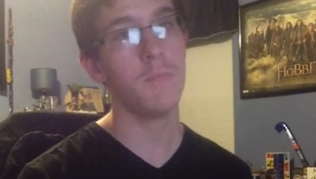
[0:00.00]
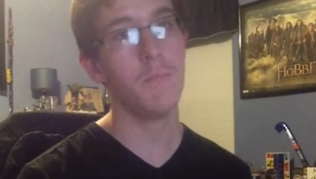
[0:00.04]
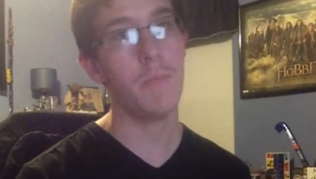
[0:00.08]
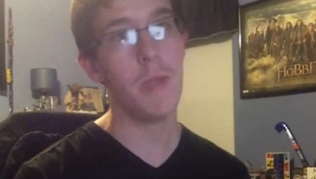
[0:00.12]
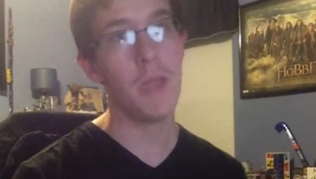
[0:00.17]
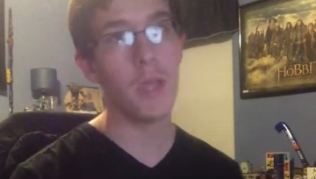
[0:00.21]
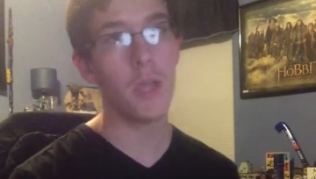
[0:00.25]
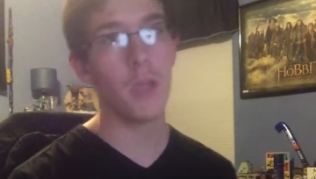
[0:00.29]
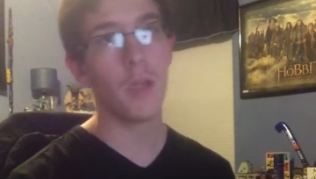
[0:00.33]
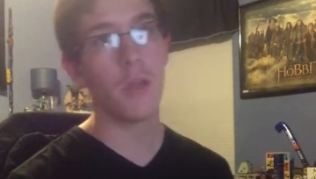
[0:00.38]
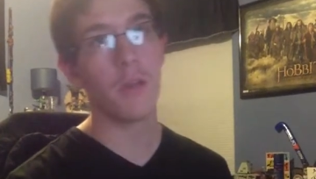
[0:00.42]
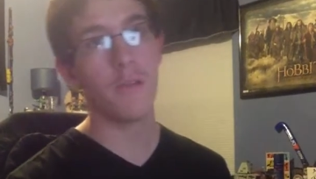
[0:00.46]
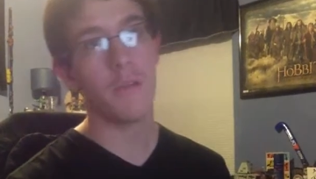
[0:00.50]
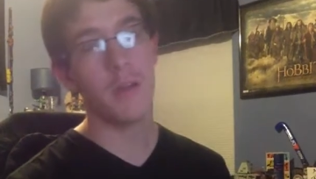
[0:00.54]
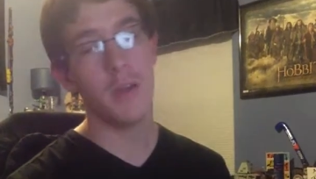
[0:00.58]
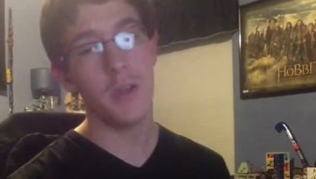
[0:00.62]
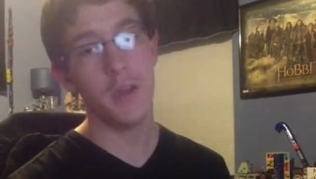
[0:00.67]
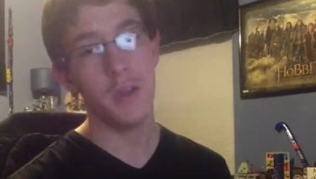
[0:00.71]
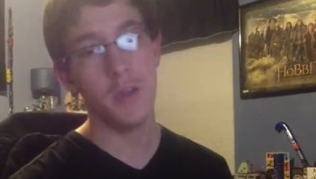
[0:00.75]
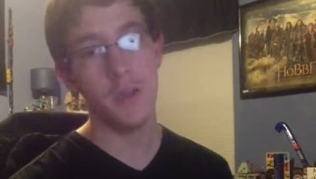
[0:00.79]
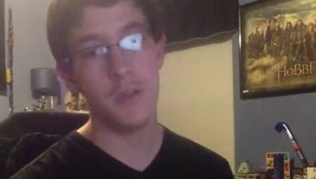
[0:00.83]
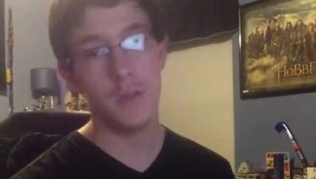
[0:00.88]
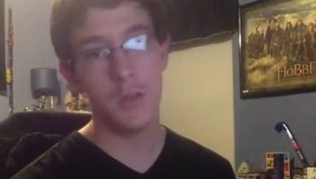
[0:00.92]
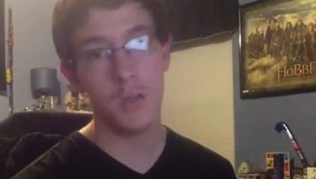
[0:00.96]

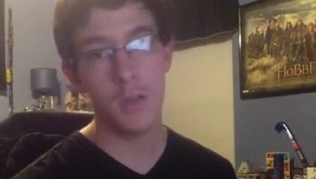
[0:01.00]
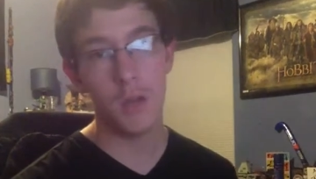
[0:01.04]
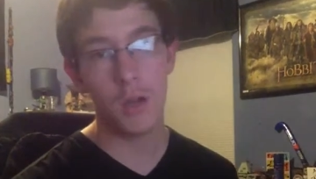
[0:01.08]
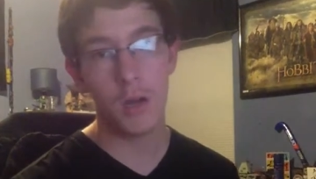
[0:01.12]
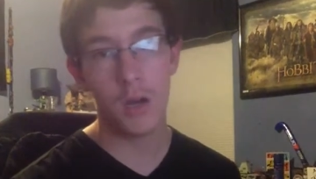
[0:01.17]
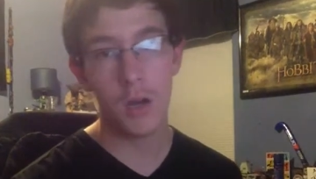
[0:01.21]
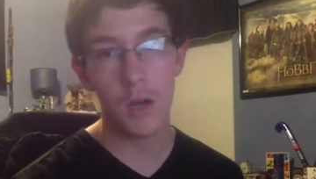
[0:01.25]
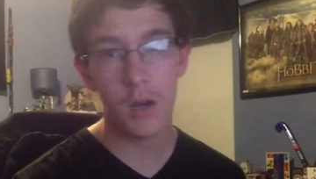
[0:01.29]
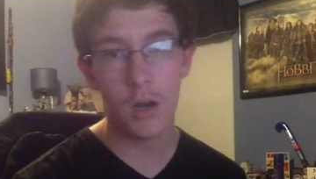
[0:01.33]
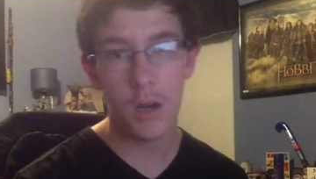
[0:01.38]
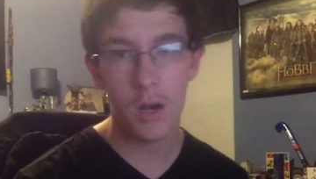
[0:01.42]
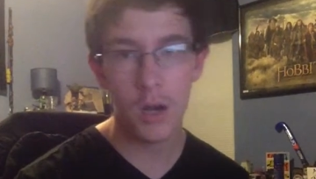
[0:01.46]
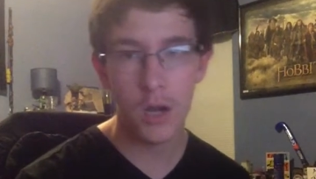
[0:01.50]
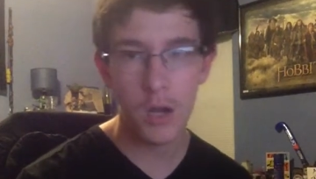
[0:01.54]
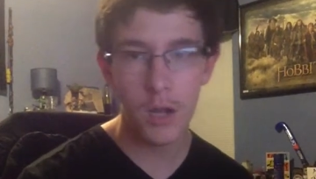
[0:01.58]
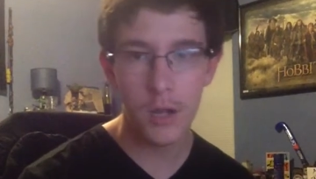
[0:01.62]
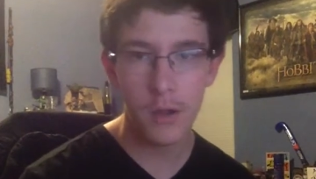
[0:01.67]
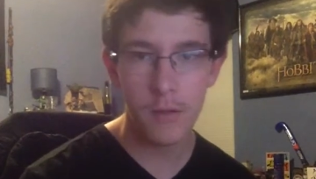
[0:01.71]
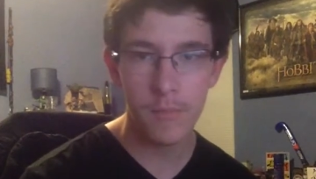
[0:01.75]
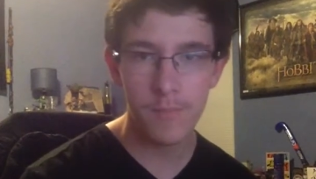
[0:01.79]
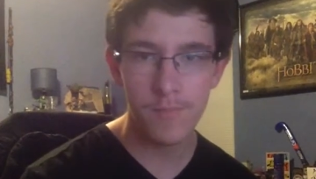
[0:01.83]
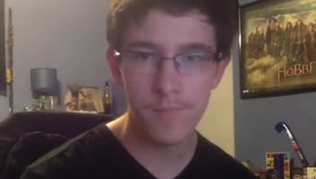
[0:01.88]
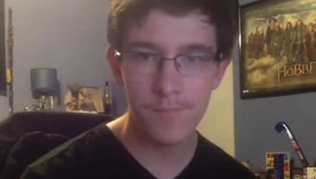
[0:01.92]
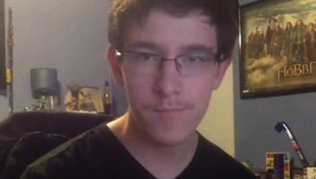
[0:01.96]
basically your
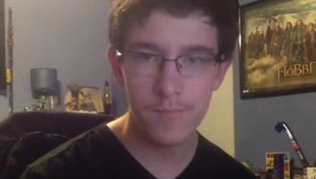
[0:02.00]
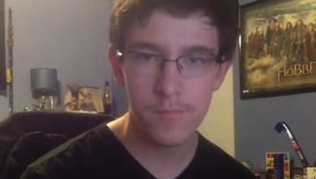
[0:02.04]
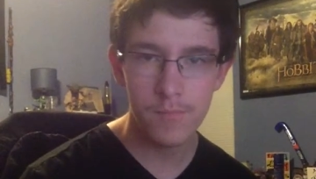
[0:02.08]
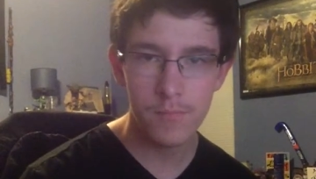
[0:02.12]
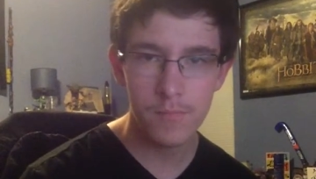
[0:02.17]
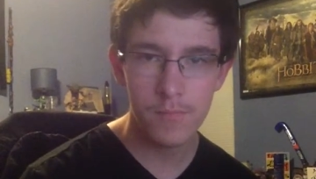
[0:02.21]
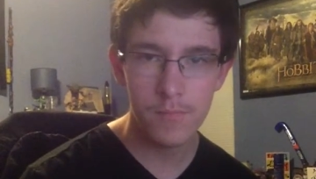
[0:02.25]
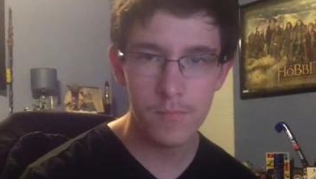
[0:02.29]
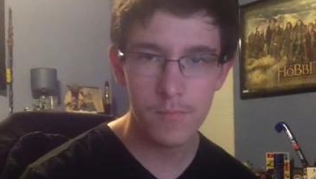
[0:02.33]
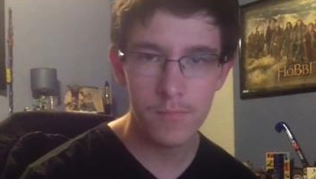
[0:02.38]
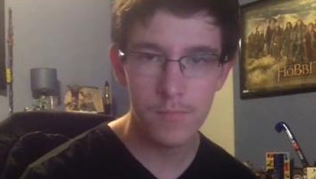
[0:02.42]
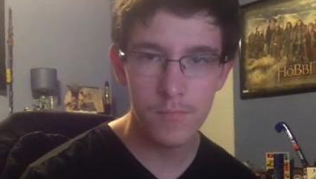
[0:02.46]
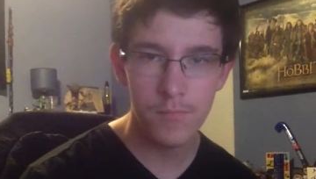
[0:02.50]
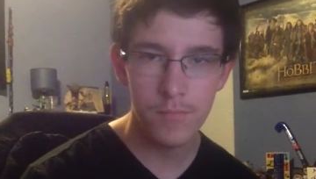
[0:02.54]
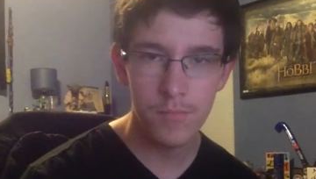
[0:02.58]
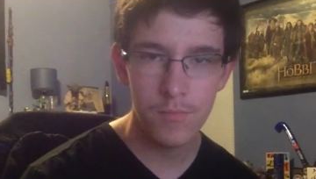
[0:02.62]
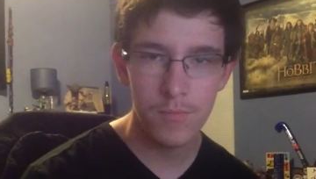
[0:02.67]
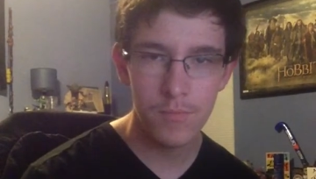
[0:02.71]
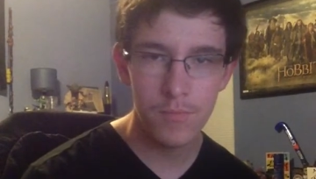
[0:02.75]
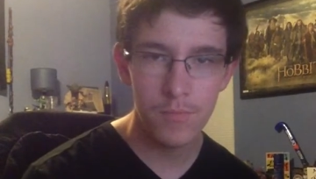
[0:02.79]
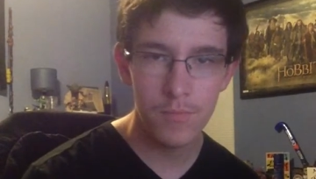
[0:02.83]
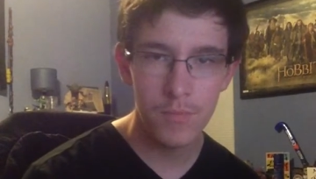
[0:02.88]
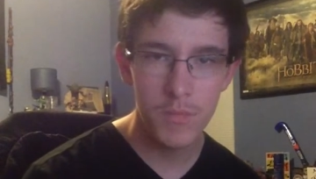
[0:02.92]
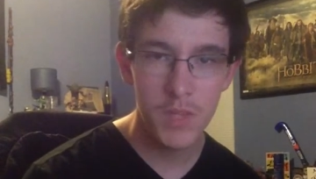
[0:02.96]
um,
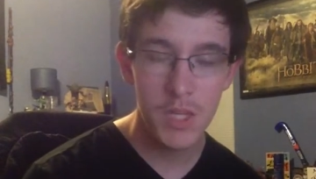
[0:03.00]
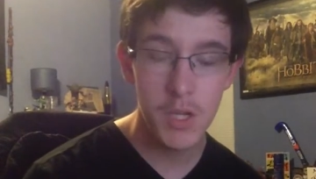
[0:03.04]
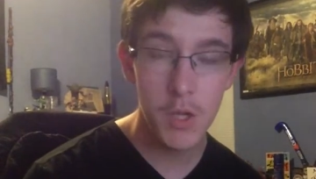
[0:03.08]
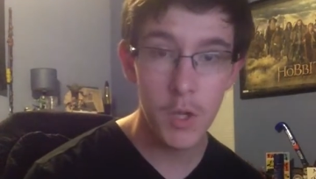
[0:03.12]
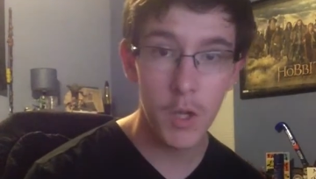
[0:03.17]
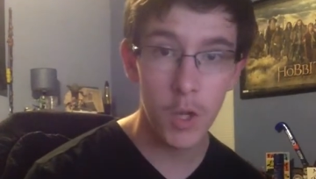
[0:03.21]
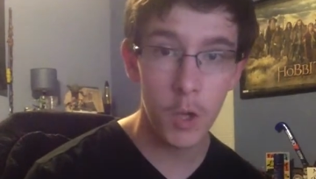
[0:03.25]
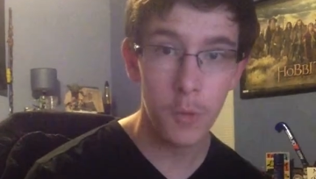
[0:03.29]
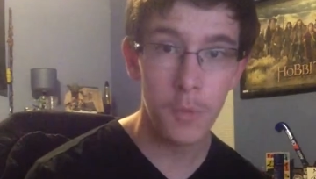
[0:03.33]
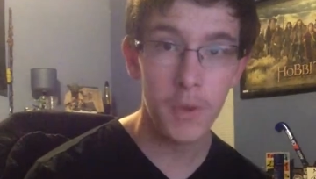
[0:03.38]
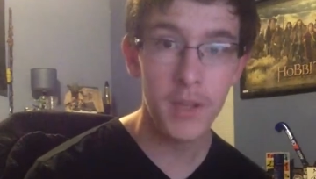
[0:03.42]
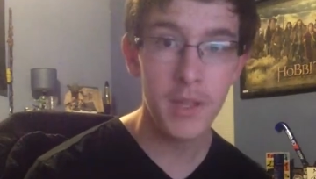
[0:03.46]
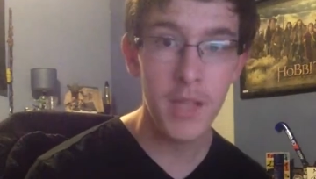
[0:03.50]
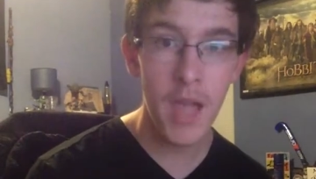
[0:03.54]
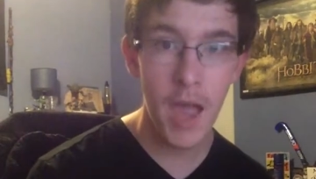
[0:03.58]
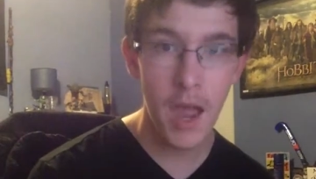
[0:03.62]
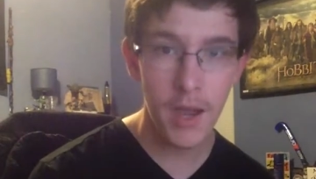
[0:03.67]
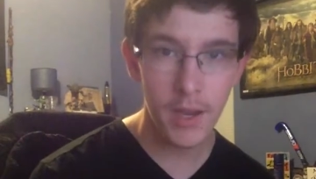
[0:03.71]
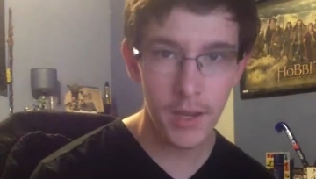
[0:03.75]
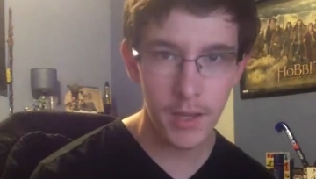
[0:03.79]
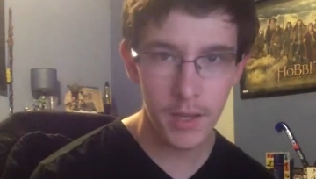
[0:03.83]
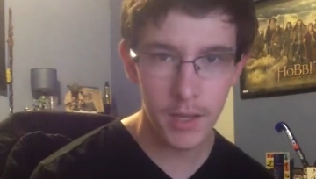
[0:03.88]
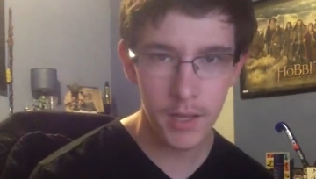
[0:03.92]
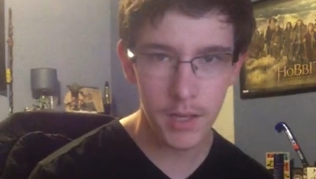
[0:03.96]
YouTube
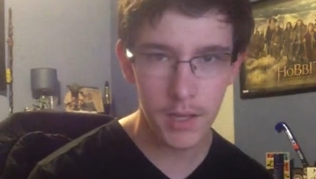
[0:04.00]
status.